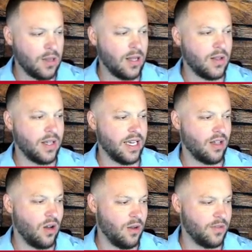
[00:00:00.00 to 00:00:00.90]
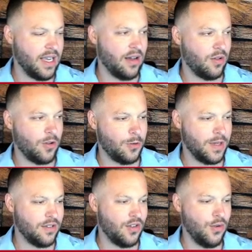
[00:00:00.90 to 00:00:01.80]
it calms down a little bit
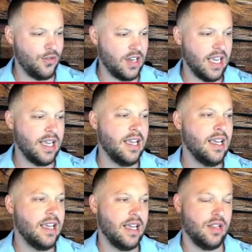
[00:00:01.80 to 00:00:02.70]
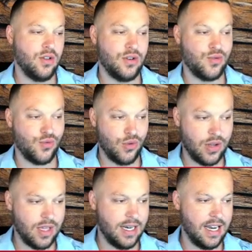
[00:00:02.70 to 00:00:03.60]
Tuesday and looks really
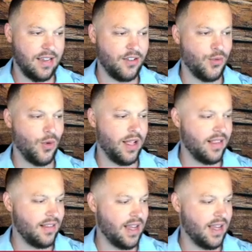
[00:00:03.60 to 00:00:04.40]
nice Wednesday,